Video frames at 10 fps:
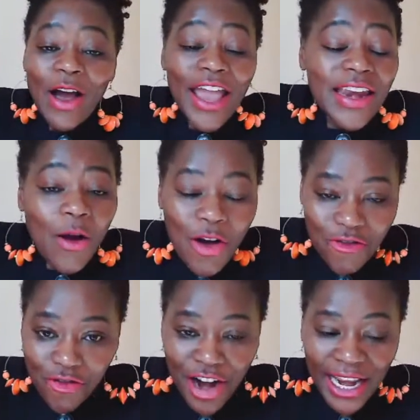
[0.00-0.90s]
and our
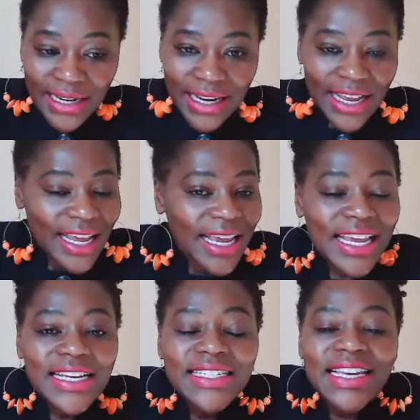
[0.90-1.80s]
friend,
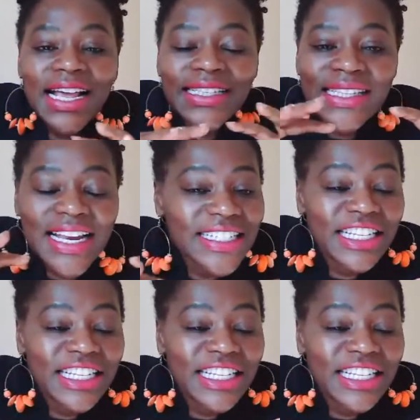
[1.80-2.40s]
it doesn't